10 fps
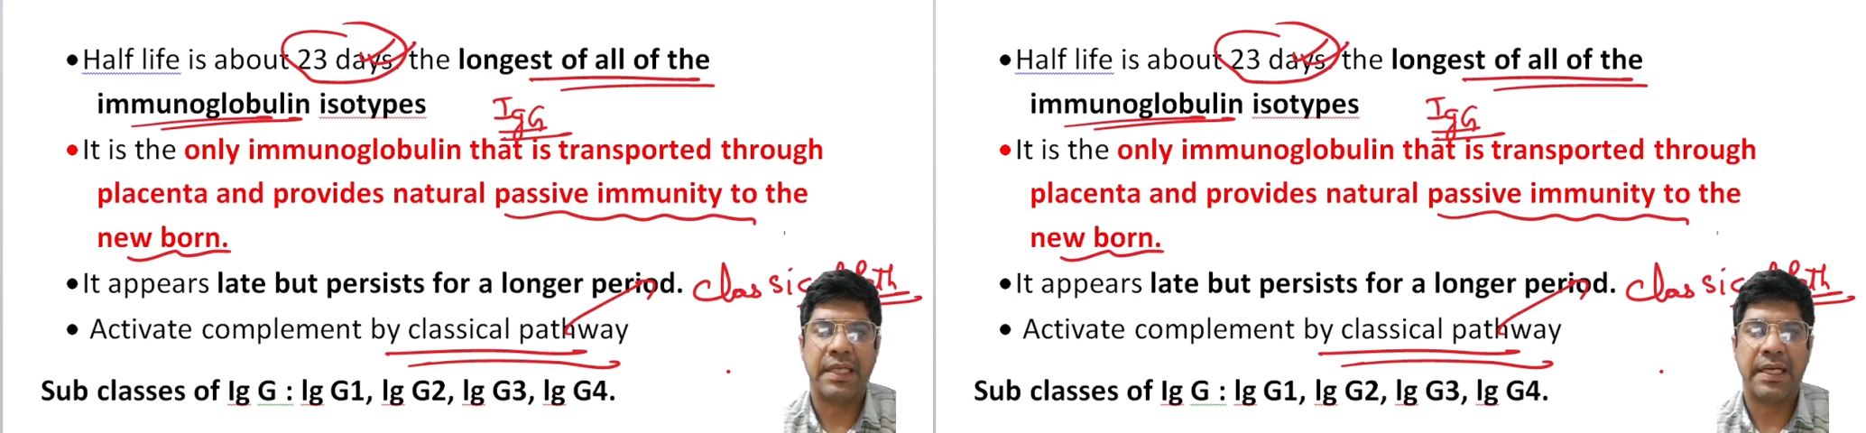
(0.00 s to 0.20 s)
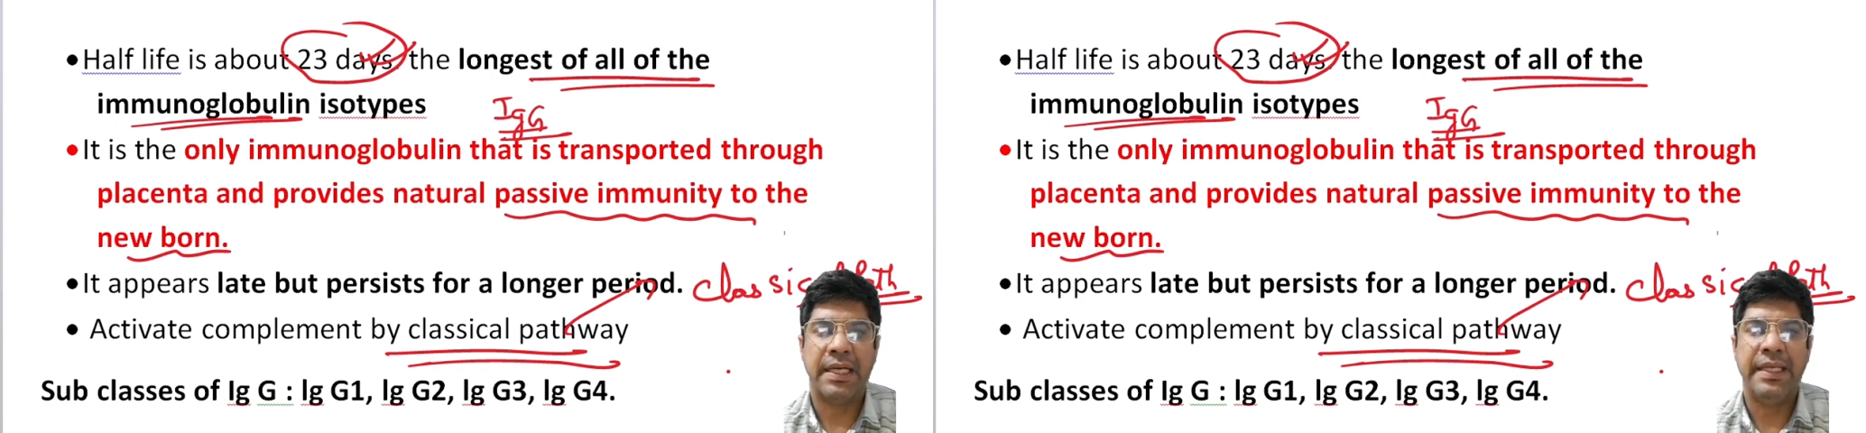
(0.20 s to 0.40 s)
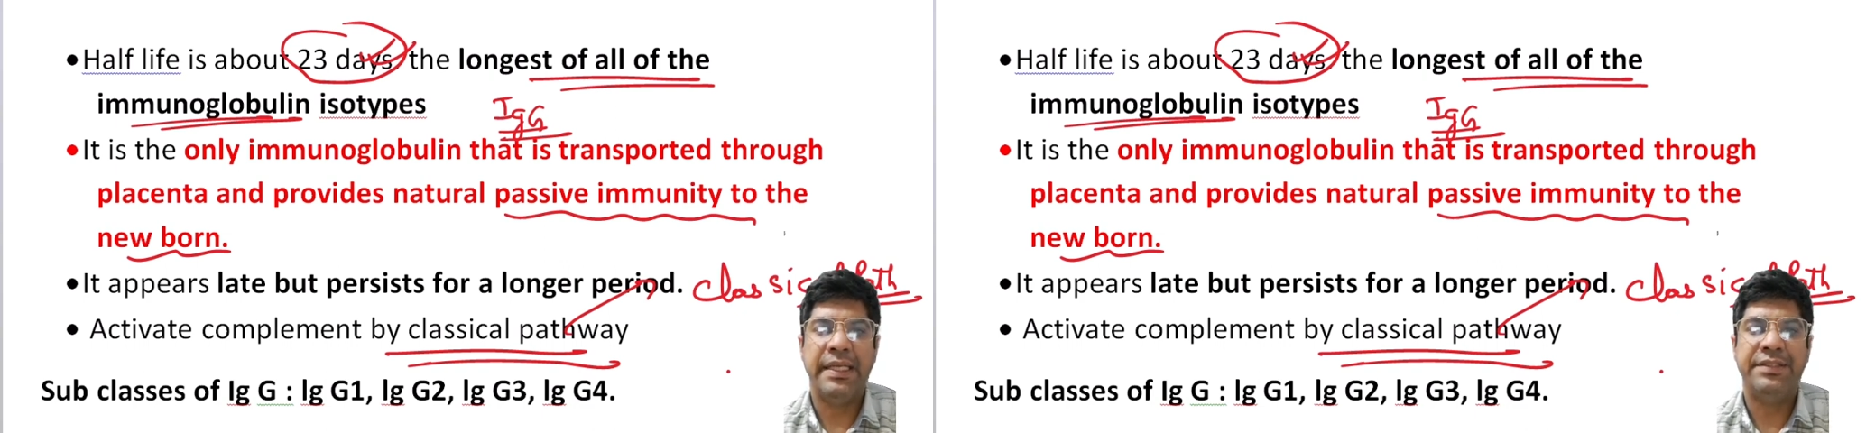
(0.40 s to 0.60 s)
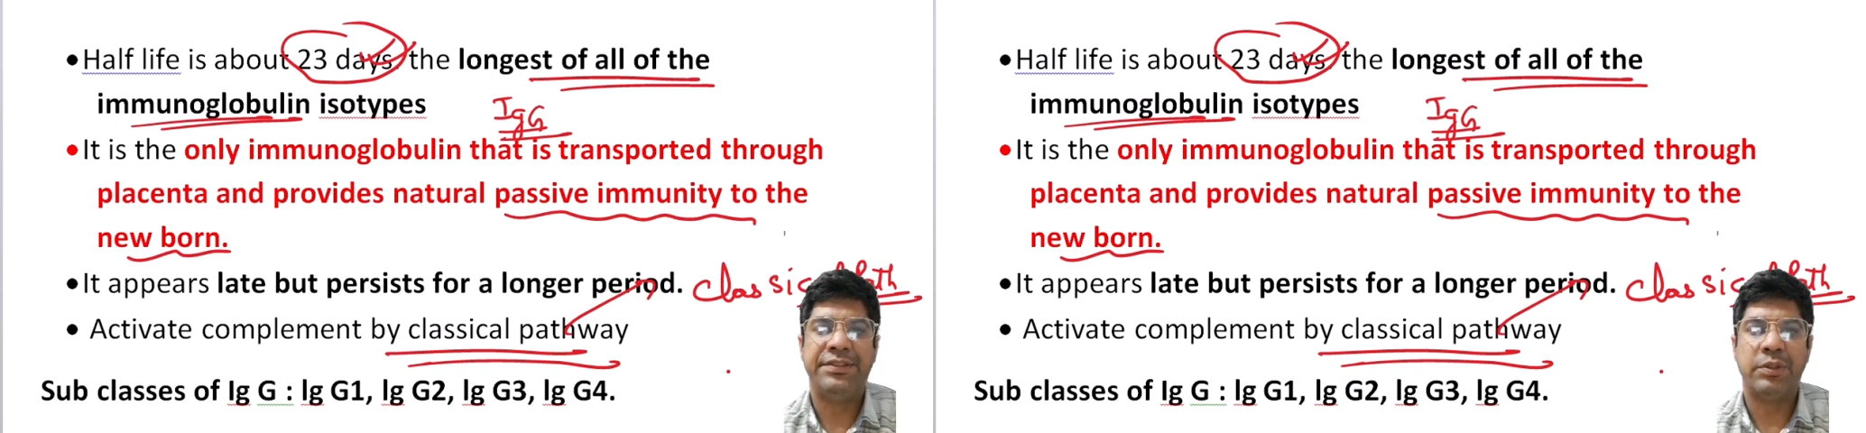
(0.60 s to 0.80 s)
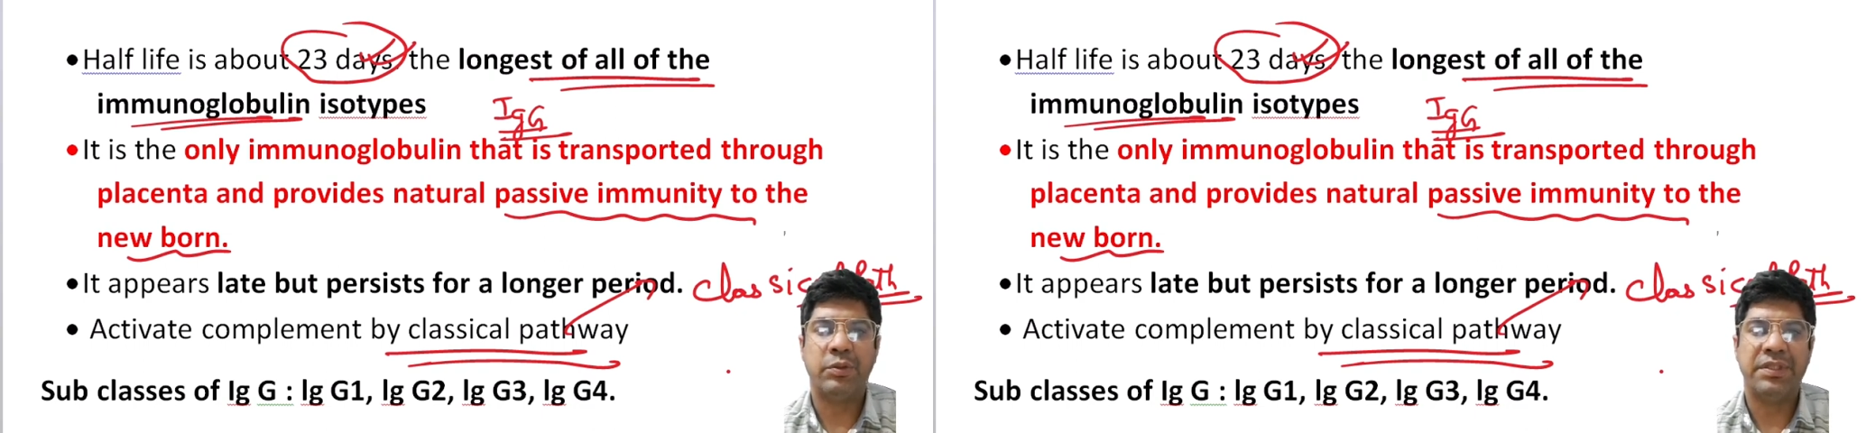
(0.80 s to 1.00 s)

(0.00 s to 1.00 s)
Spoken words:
that leads to